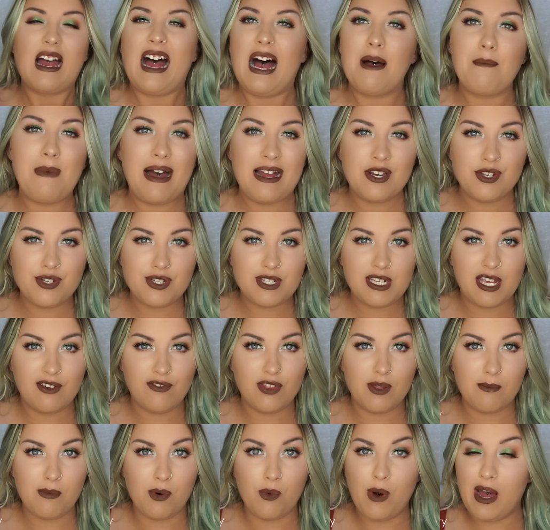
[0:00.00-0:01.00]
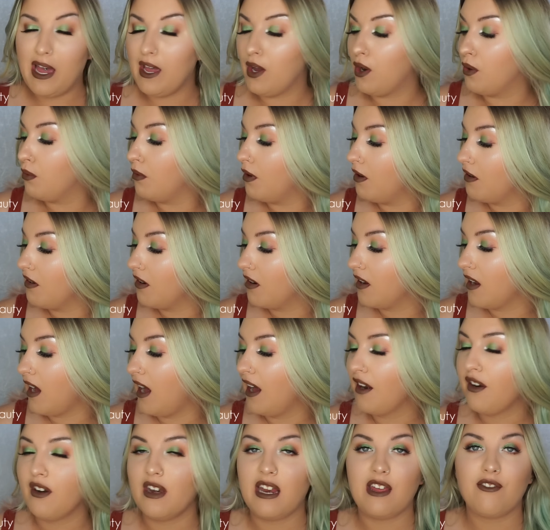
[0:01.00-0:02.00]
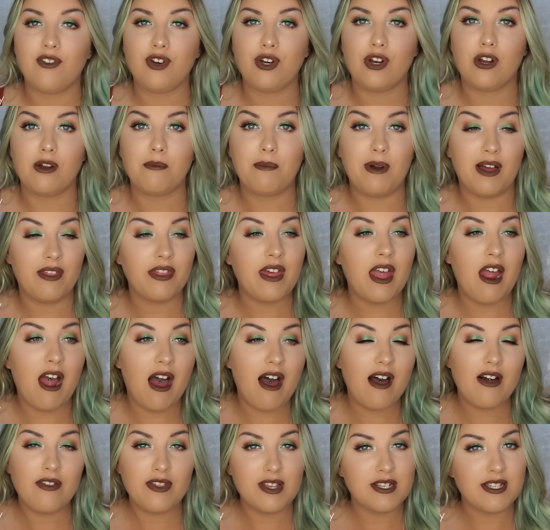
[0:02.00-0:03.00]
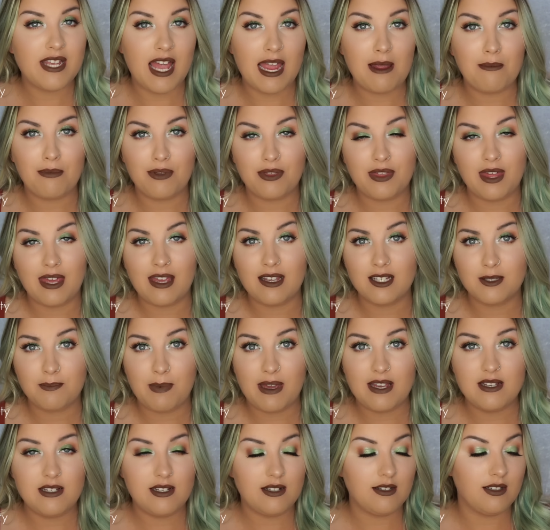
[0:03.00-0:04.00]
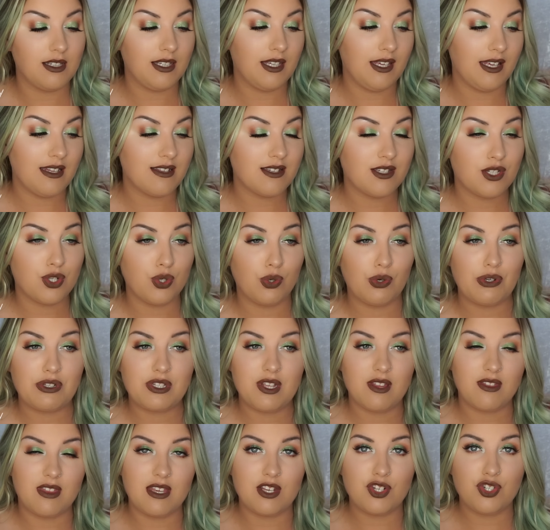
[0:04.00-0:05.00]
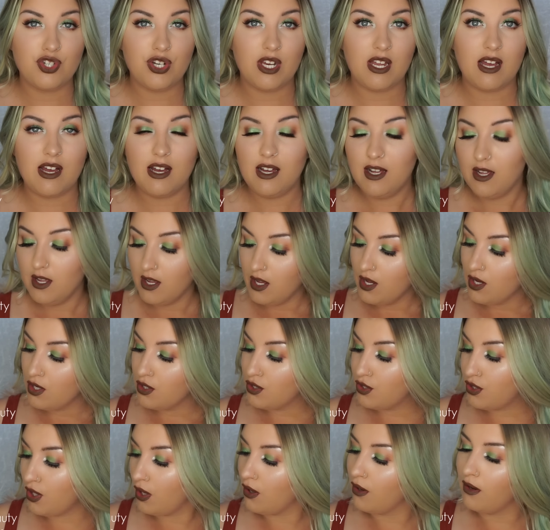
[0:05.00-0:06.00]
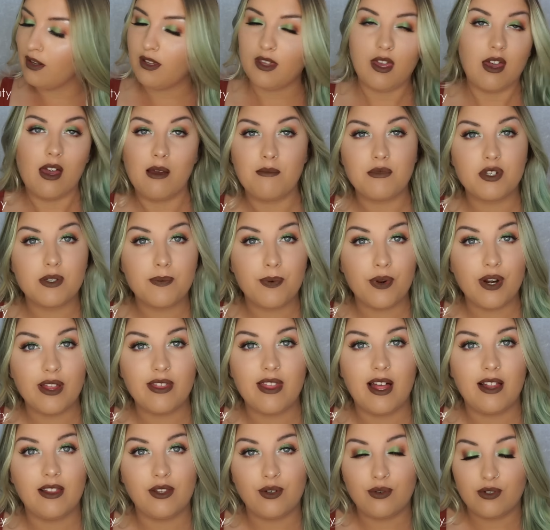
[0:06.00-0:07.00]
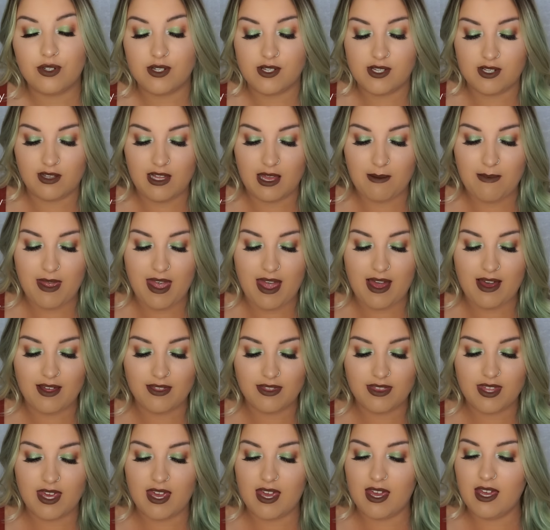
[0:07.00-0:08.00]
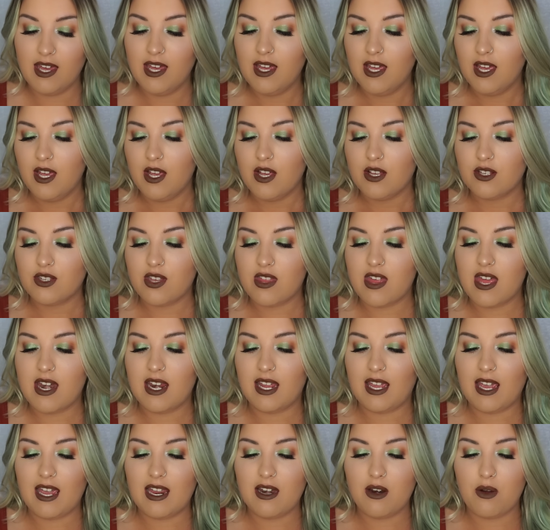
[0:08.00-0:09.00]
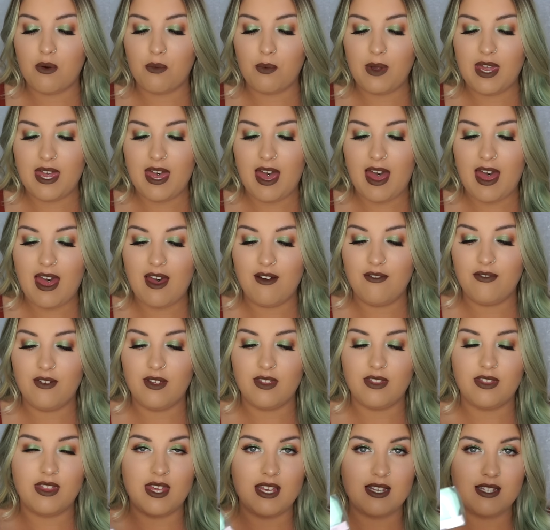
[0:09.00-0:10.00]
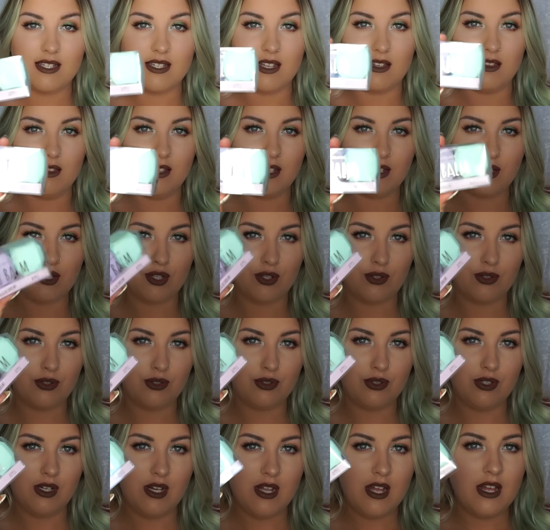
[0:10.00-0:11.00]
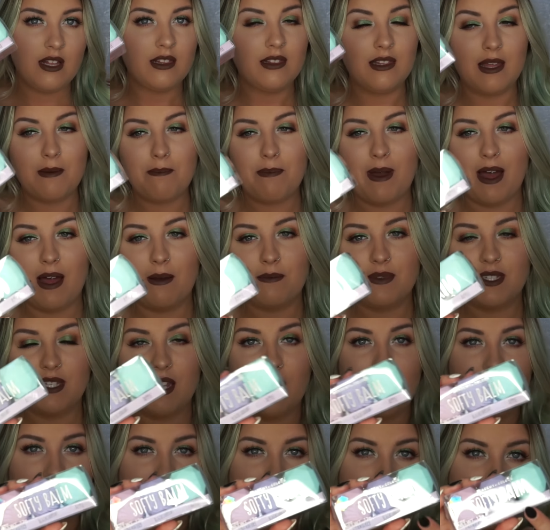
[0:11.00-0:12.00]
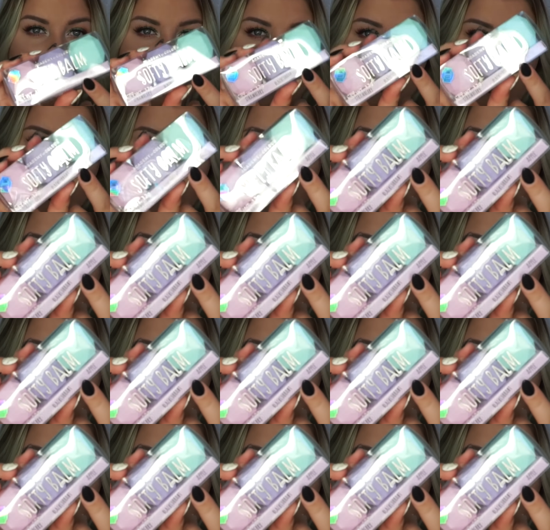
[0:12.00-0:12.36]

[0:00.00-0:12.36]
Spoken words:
I might just give them away or whatnot. I don't even know. But they are the same things basically in stores this year. So yeah, I'm just putting that little disclaimer out there. So then again, we have this little lip balm set. Now it's